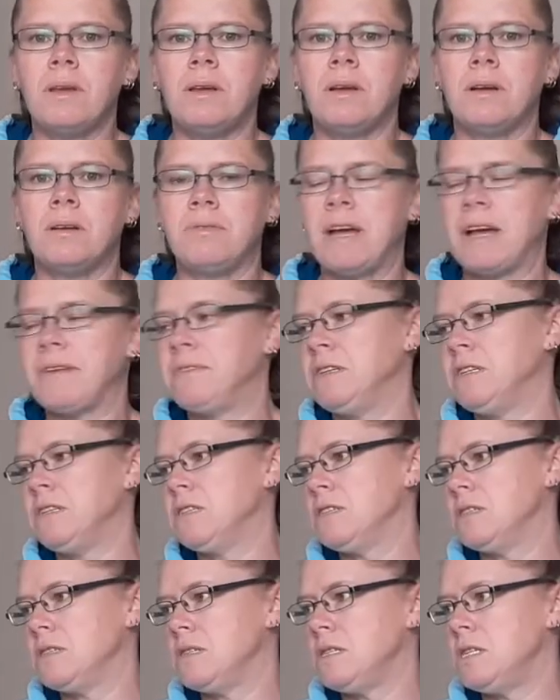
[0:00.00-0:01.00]
of having
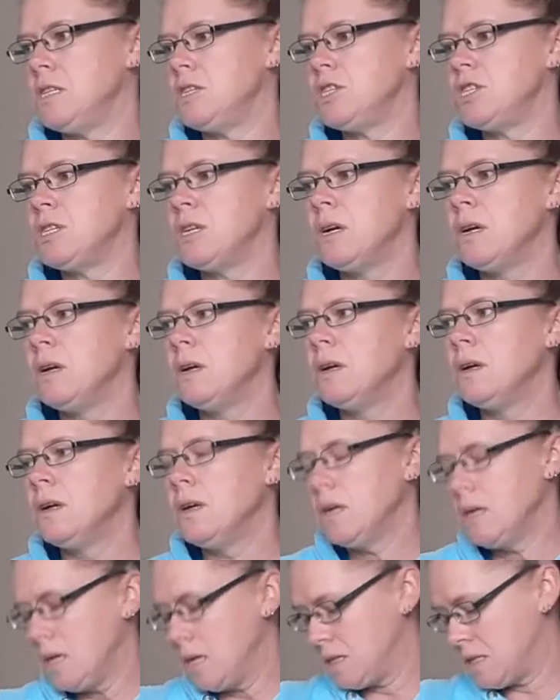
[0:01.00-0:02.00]
to stitch.
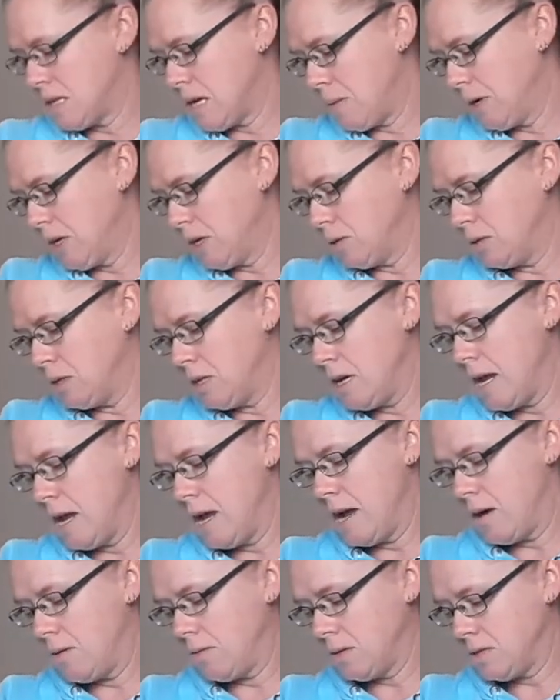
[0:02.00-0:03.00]
It's coming good
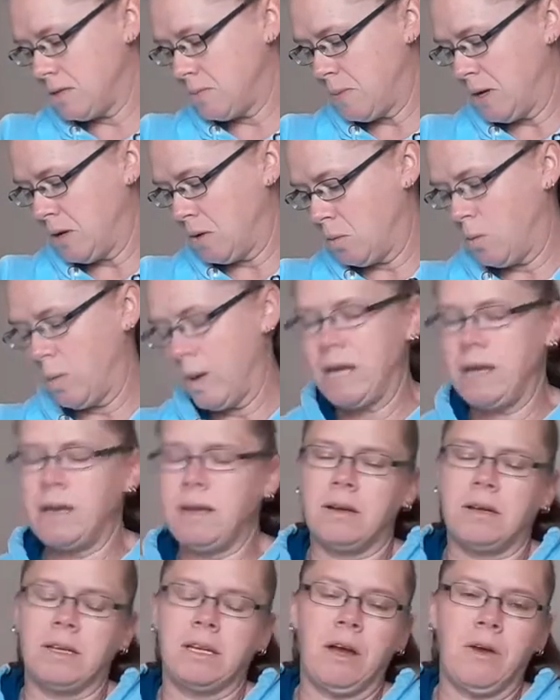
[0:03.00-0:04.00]
now. It's been a week.
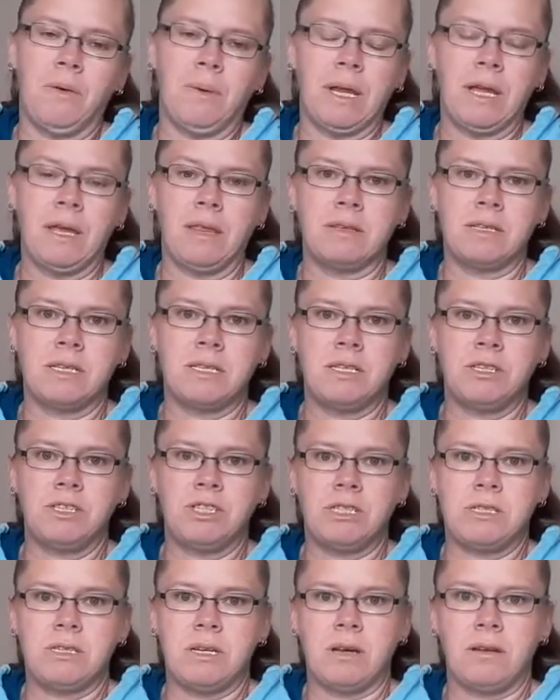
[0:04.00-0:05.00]
I go and get the
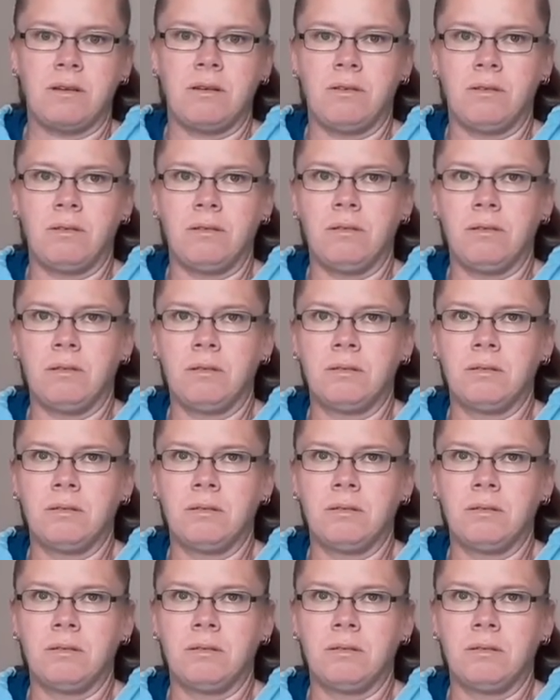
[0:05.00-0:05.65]
stitches out on